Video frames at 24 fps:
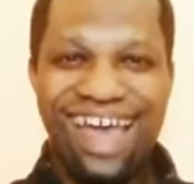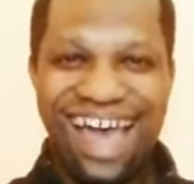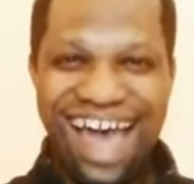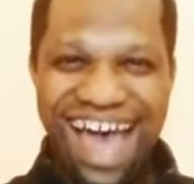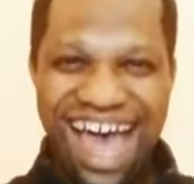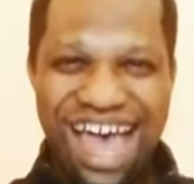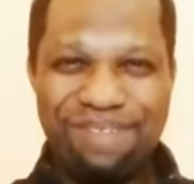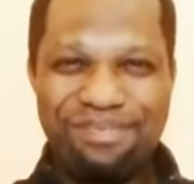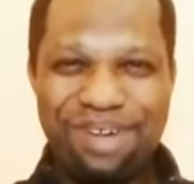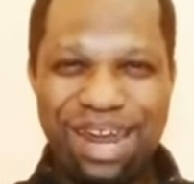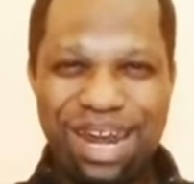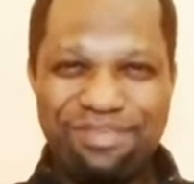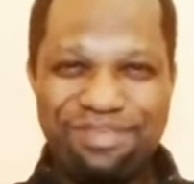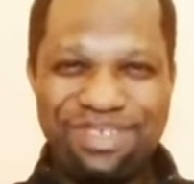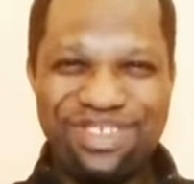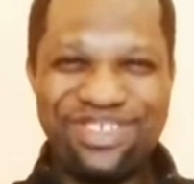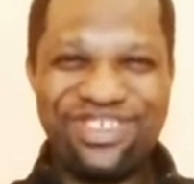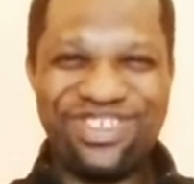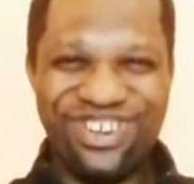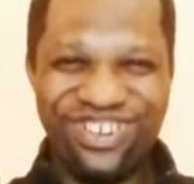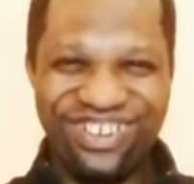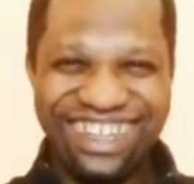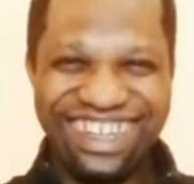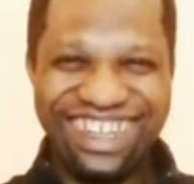Hi, my name
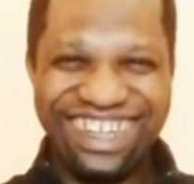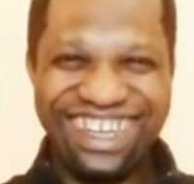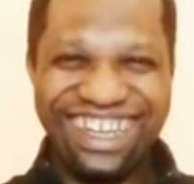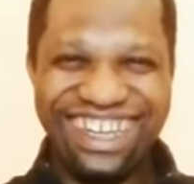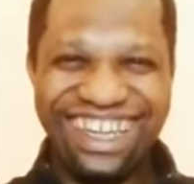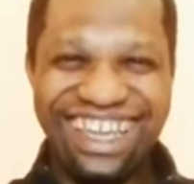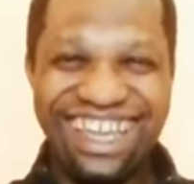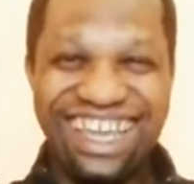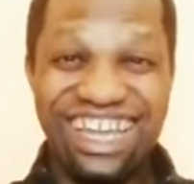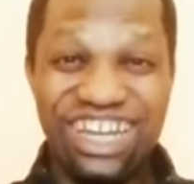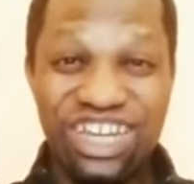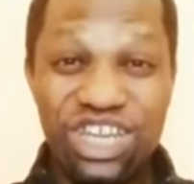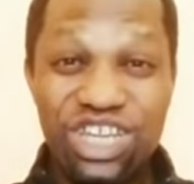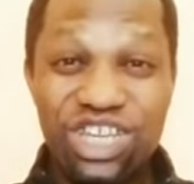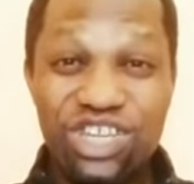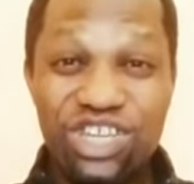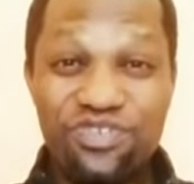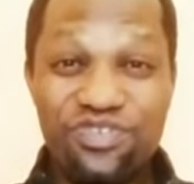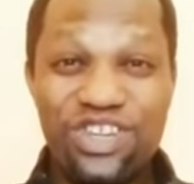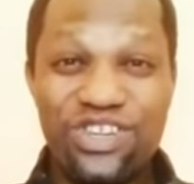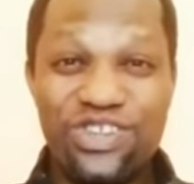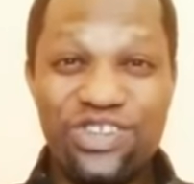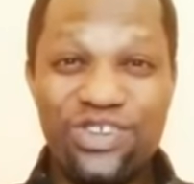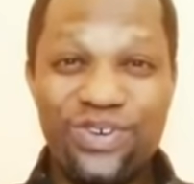is Sunday. In
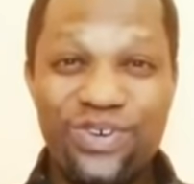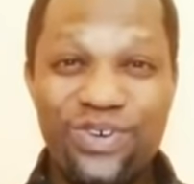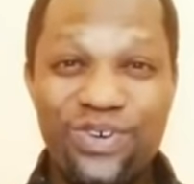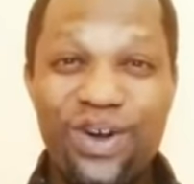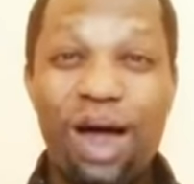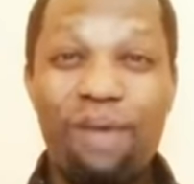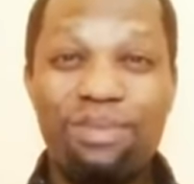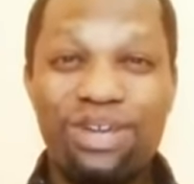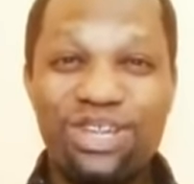this video,